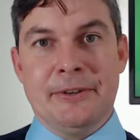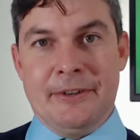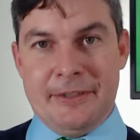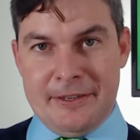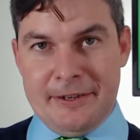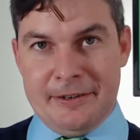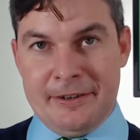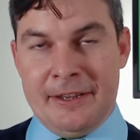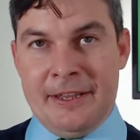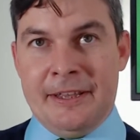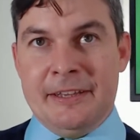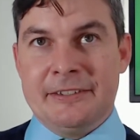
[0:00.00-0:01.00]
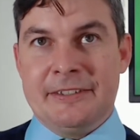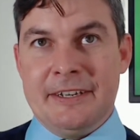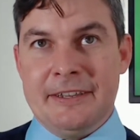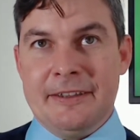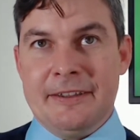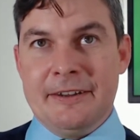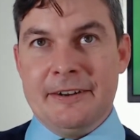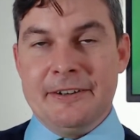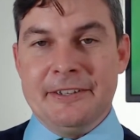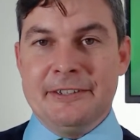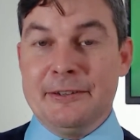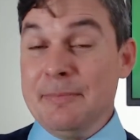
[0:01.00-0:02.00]
You can then see that there
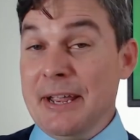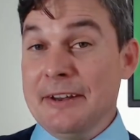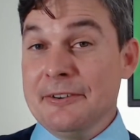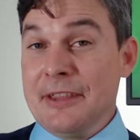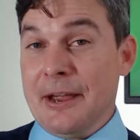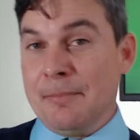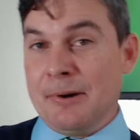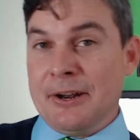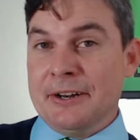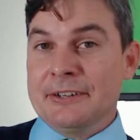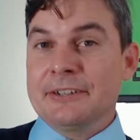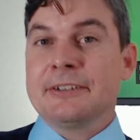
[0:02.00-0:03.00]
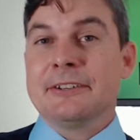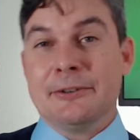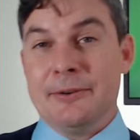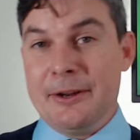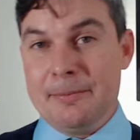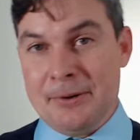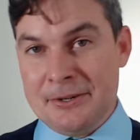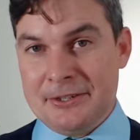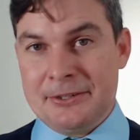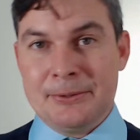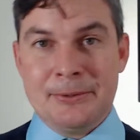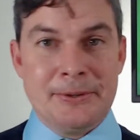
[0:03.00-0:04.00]
is demand on that product to create a
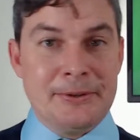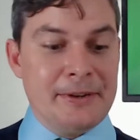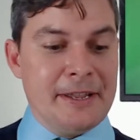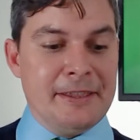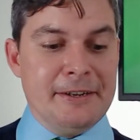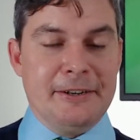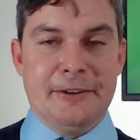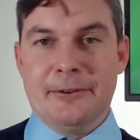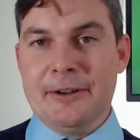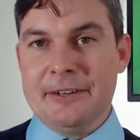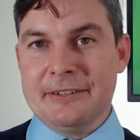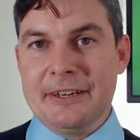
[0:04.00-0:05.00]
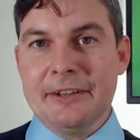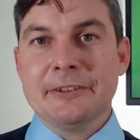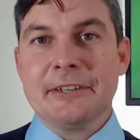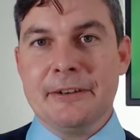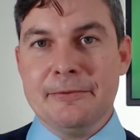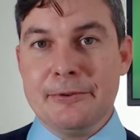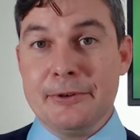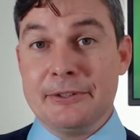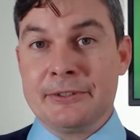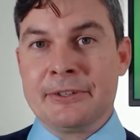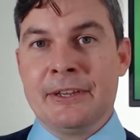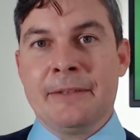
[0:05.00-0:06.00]
purchase order, and then you can create a sales
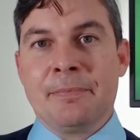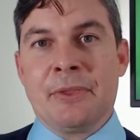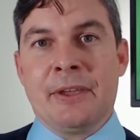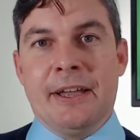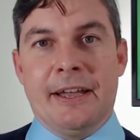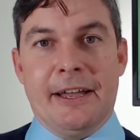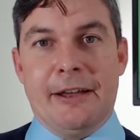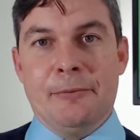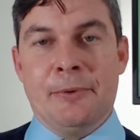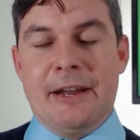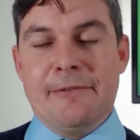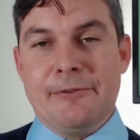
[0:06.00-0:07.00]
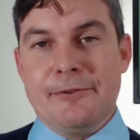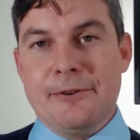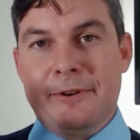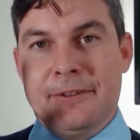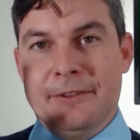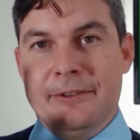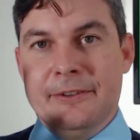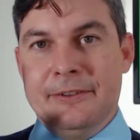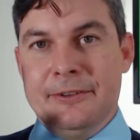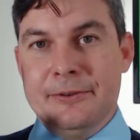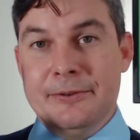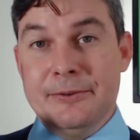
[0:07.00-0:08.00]
invoice whenever
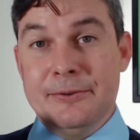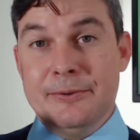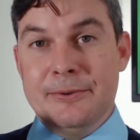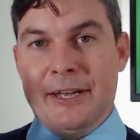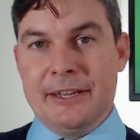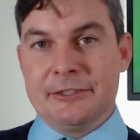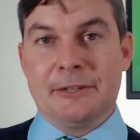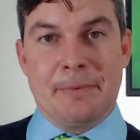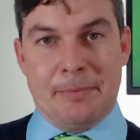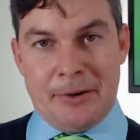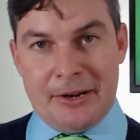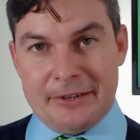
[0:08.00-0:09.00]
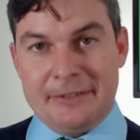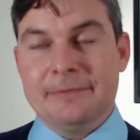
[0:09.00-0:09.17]
you ship the product.